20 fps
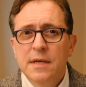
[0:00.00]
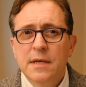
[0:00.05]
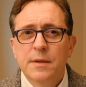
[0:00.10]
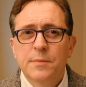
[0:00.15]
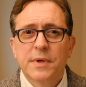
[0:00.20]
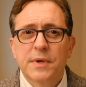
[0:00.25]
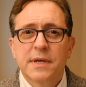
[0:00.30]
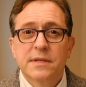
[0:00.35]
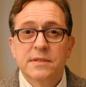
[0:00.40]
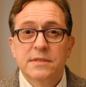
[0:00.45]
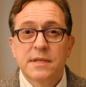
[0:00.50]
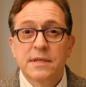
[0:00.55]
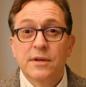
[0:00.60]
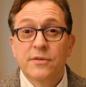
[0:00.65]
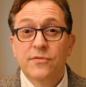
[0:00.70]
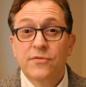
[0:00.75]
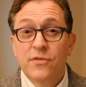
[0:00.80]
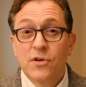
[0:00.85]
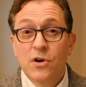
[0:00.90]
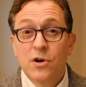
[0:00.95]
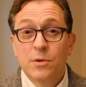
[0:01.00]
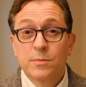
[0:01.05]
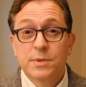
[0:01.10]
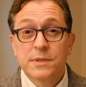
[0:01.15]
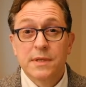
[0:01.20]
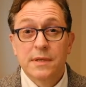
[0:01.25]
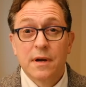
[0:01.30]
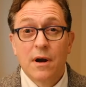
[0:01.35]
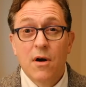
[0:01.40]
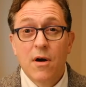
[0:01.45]
because it affirms
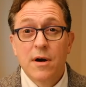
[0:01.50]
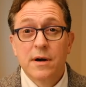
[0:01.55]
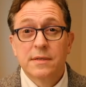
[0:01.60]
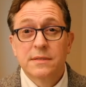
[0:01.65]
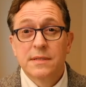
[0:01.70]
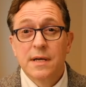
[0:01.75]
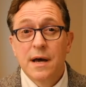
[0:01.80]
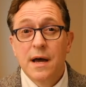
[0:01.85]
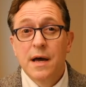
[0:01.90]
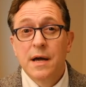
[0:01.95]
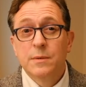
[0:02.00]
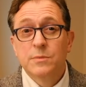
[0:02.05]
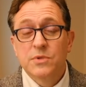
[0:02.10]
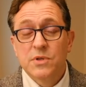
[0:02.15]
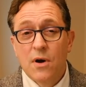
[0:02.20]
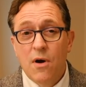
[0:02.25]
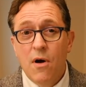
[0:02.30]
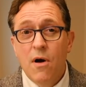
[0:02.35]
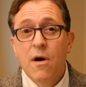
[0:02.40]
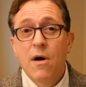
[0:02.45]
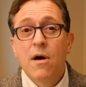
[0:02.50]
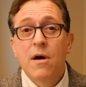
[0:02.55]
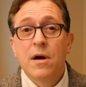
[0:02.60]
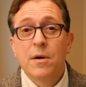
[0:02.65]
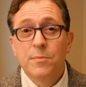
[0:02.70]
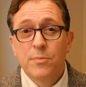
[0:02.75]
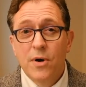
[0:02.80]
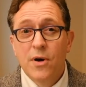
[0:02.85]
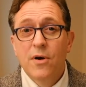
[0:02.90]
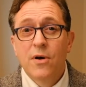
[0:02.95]
that hard times are
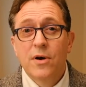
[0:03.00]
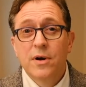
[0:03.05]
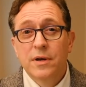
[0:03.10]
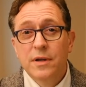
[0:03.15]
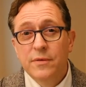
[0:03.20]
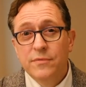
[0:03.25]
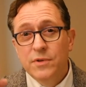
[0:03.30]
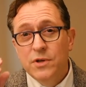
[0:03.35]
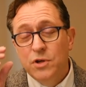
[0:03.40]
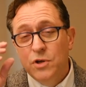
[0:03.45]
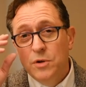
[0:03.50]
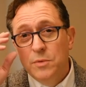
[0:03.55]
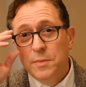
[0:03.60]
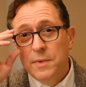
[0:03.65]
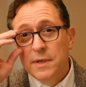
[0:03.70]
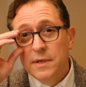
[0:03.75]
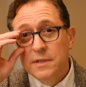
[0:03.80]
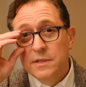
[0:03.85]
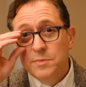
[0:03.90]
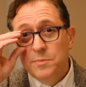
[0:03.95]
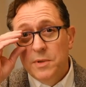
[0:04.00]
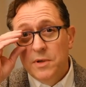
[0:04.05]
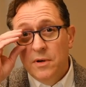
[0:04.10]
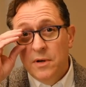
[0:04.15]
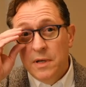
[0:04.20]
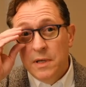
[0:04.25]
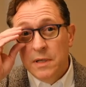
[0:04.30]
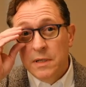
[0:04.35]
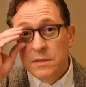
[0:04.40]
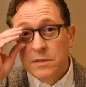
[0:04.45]
part of the human
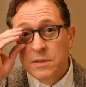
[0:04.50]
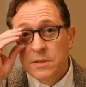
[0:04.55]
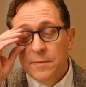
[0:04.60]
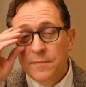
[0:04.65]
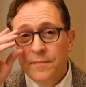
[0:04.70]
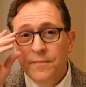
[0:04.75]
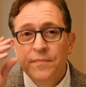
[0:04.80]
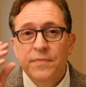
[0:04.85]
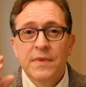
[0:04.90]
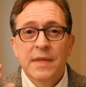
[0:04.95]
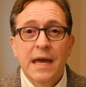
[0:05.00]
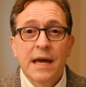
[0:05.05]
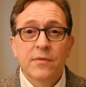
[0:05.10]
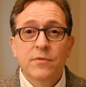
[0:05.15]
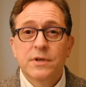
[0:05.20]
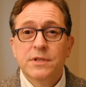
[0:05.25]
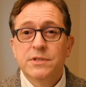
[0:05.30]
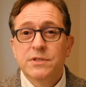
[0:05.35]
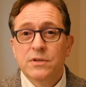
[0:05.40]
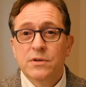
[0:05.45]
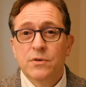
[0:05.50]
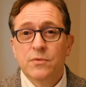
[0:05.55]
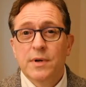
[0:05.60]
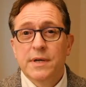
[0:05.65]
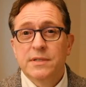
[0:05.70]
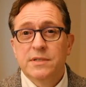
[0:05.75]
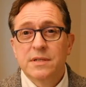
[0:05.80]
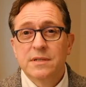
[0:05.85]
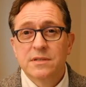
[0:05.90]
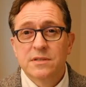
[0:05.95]
experience. Every
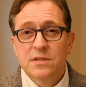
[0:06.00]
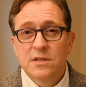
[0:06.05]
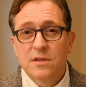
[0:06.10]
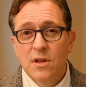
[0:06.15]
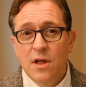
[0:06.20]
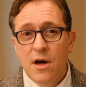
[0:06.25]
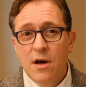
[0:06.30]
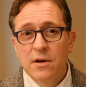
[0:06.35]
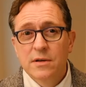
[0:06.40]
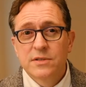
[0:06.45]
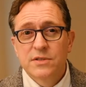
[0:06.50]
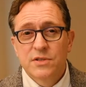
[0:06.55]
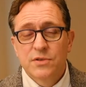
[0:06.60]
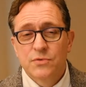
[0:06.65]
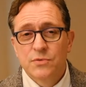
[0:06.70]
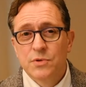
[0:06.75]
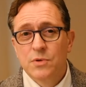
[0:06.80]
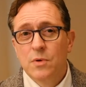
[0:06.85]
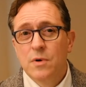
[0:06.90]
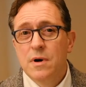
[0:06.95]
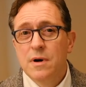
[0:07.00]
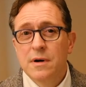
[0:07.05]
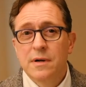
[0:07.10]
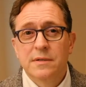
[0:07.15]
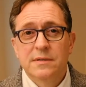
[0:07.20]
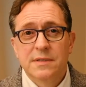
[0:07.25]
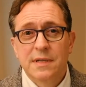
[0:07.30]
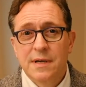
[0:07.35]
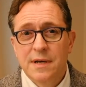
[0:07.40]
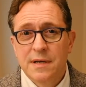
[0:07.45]
generation slogs through a
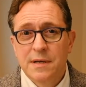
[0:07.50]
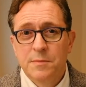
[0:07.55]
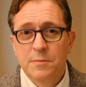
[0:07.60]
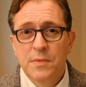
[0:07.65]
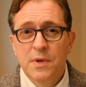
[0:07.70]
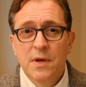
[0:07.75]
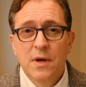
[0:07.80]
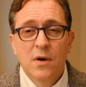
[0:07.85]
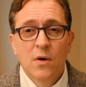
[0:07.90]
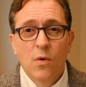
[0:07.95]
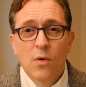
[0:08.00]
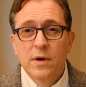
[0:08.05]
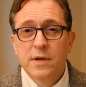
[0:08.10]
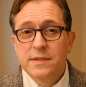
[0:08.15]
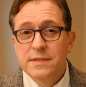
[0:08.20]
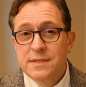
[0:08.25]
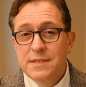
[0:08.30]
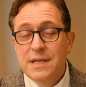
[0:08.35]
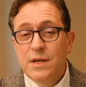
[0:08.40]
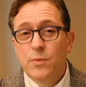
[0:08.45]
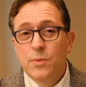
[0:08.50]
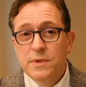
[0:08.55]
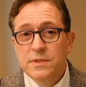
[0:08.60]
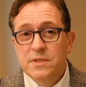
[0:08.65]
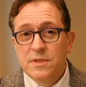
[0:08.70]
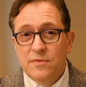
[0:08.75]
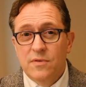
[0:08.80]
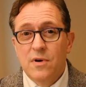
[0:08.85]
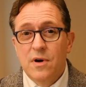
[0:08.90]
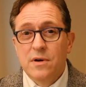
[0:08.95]
hard time or a sequence
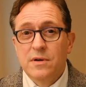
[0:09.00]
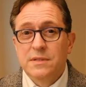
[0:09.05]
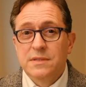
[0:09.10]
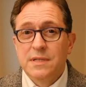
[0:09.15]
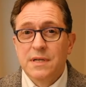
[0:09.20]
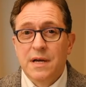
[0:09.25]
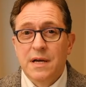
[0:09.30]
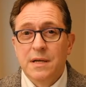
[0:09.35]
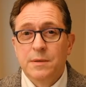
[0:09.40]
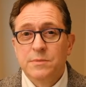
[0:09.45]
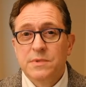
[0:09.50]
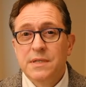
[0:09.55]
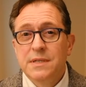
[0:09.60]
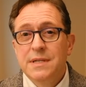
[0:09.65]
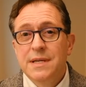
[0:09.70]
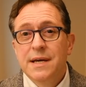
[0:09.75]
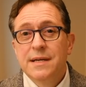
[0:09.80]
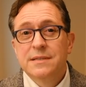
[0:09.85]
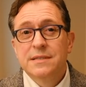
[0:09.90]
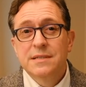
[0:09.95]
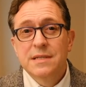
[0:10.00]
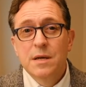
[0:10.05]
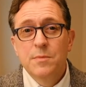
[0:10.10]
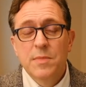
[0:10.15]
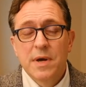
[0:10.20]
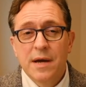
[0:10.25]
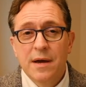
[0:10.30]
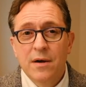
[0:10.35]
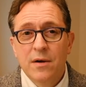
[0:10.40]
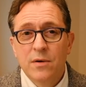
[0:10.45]
of hard times, and yet
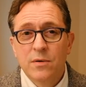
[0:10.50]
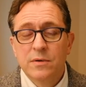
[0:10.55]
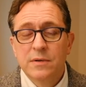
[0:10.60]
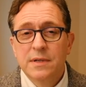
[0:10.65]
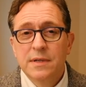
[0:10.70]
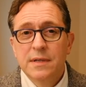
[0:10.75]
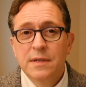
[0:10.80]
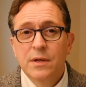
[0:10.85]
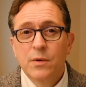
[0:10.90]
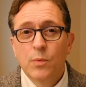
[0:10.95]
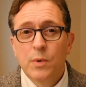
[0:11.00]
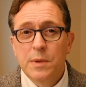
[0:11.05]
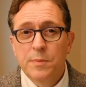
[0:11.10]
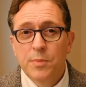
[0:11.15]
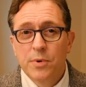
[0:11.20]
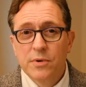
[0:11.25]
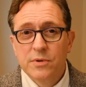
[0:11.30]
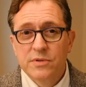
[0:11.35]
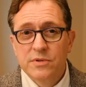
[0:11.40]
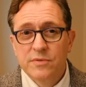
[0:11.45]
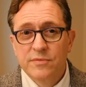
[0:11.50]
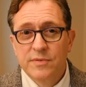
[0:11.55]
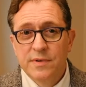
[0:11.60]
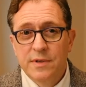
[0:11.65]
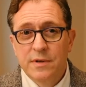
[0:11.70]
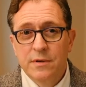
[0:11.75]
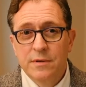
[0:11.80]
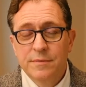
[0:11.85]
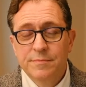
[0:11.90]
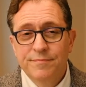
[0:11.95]
somehow we
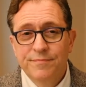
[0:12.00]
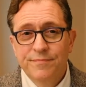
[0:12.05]
persevere.